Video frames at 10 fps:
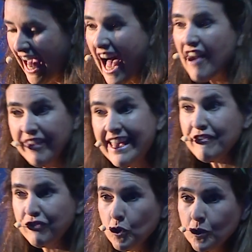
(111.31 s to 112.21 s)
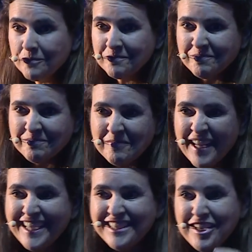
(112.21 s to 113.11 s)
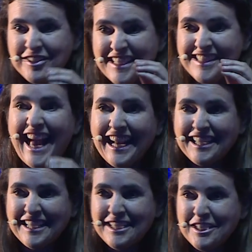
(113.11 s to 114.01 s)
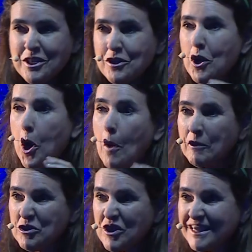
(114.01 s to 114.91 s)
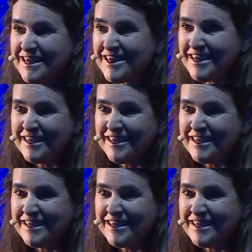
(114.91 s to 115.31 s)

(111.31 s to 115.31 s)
And therefore, it does exactly the opposite